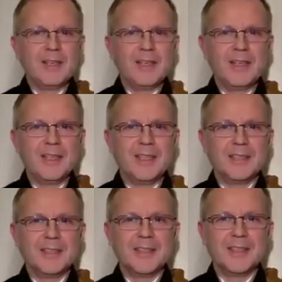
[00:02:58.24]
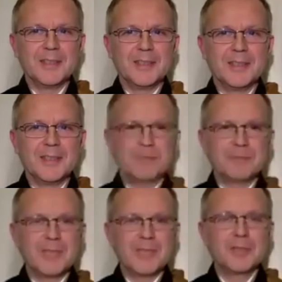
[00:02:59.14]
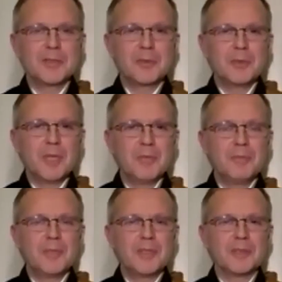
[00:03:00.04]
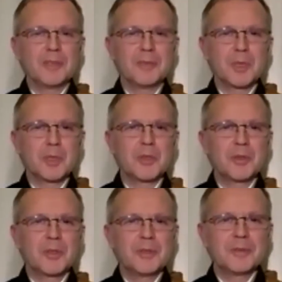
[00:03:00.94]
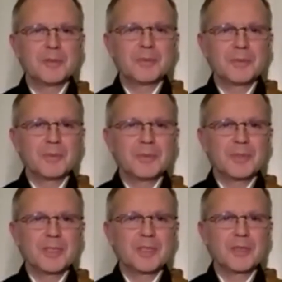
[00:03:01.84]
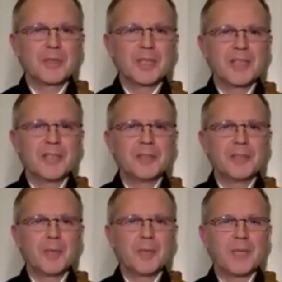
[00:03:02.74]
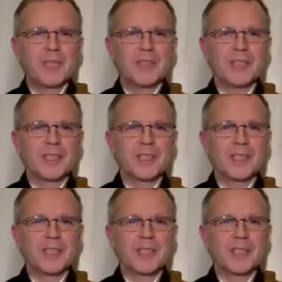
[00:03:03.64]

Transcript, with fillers: And uh, I just remember it was so, it's so clear in my mind, like it